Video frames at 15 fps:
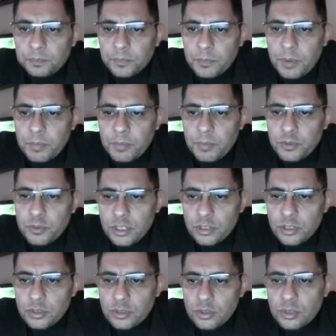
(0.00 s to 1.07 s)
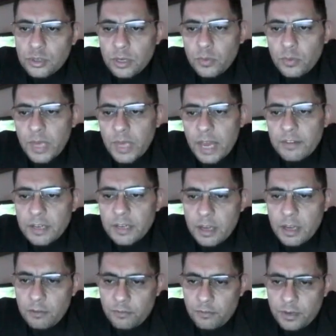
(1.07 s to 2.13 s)
prepositions and we have a
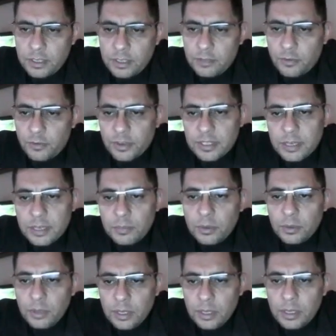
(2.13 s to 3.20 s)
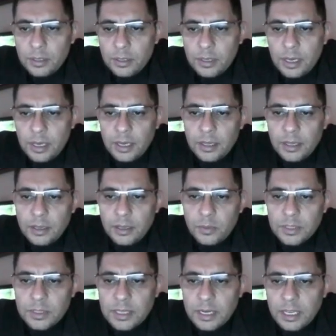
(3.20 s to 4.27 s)
noun phrase. For example, okay, the
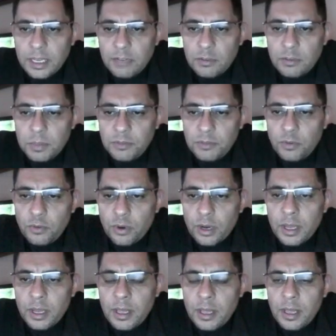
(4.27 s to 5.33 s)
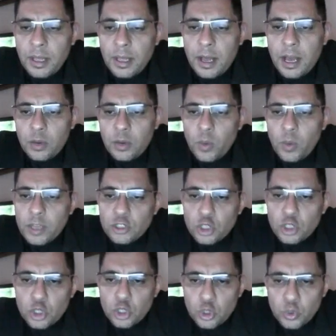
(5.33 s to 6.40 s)
ones that I gave you before. I want
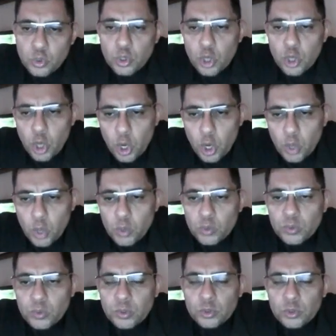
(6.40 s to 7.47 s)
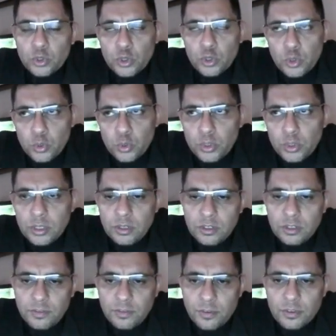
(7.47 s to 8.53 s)
to go to the
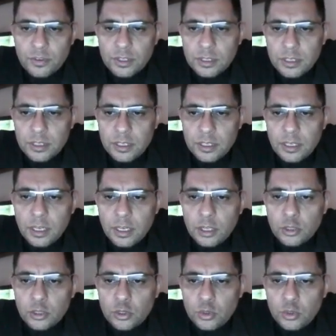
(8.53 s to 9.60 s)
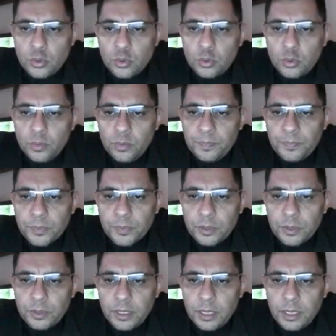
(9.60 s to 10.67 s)
university. To,
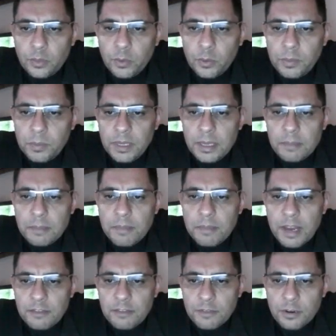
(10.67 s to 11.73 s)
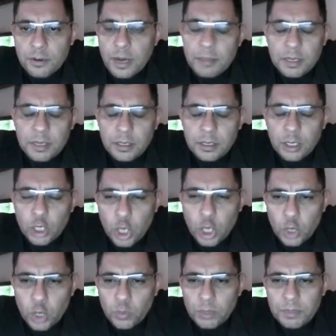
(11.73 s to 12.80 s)
okay, will be my verb.
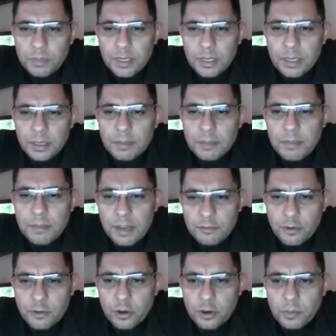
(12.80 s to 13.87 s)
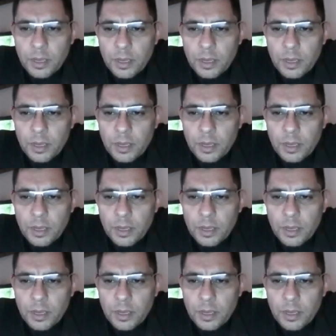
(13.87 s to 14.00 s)
Go will be my verb.